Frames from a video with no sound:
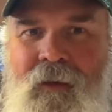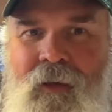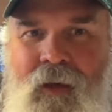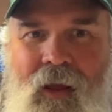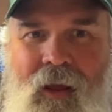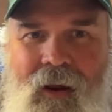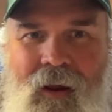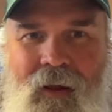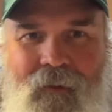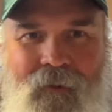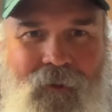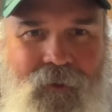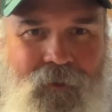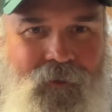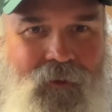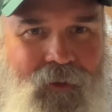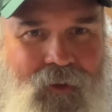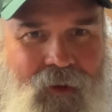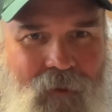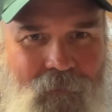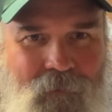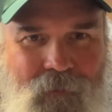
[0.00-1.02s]
And I looked
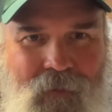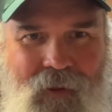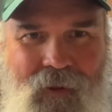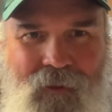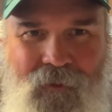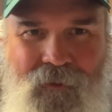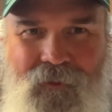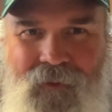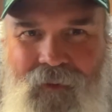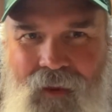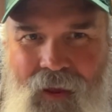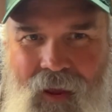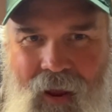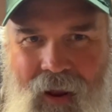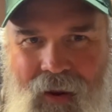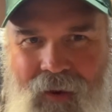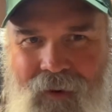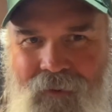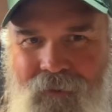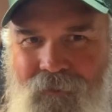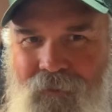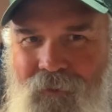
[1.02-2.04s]
it up the other day,
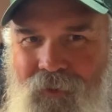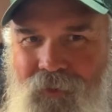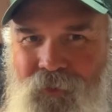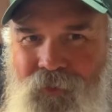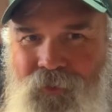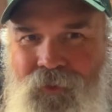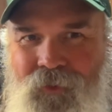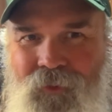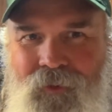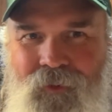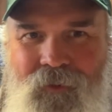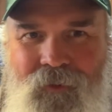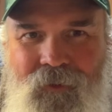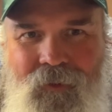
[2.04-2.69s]
and it was